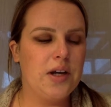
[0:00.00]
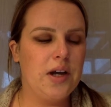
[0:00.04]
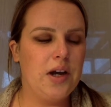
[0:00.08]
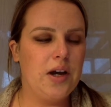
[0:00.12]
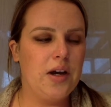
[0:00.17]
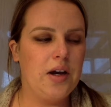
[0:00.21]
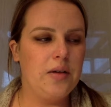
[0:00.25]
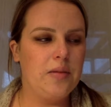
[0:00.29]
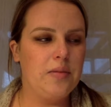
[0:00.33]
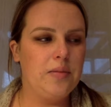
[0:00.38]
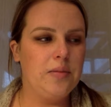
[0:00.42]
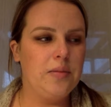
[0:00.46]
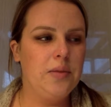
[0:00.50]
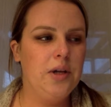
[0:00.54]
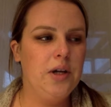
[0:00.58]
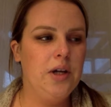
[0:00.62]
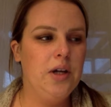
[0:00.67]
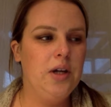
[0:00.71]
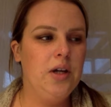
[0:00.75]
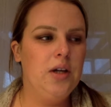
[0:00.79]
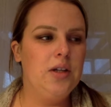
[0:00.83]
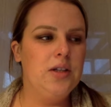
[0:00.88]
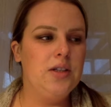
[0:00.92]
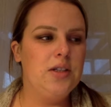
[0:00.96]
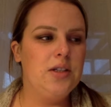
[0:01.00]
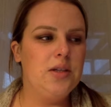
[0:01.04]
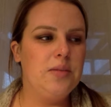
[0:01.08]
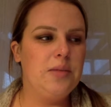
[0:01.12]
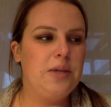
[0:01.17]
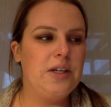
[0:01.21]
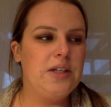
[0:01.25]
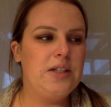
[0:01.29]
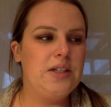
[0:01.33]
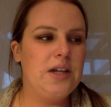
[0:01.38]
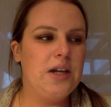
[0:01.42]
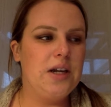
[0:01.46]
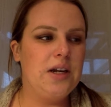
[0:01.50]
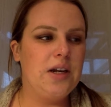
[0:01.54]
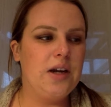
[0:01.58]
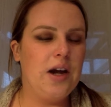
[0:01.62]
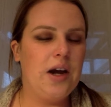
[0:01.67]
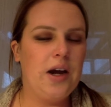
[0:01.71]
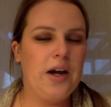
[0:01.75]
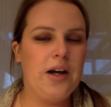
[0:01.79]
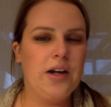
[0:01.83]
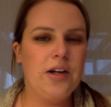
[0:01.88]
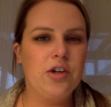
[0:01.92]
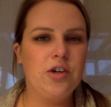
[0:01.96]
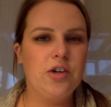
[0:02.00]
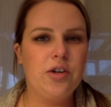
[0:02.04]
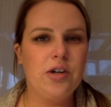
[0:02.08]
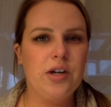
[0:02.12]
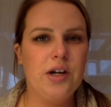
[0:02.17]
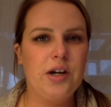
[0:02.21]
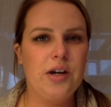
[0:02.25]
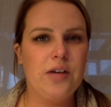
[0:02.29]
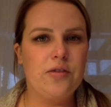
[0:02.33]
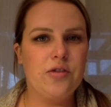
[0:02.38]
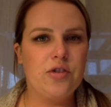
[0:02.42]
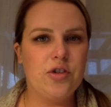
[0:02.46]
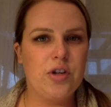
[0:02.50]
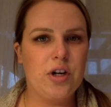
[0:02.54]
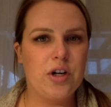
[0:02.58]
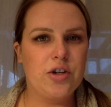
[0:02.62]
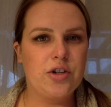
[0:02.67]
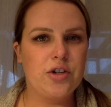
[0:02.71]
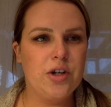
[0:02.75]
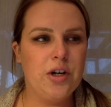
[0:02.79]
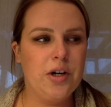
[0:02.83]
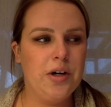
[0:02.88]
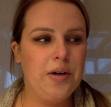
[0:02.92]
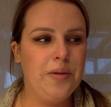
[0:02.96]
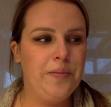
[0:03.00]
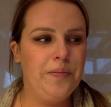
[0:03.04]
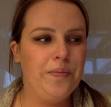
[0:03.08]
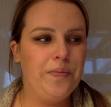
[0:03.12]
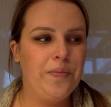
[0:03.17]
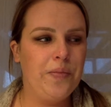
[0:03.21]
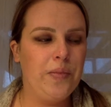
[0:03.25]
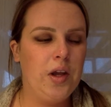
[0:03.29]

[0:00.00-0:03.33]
to maintain a high degree of structure.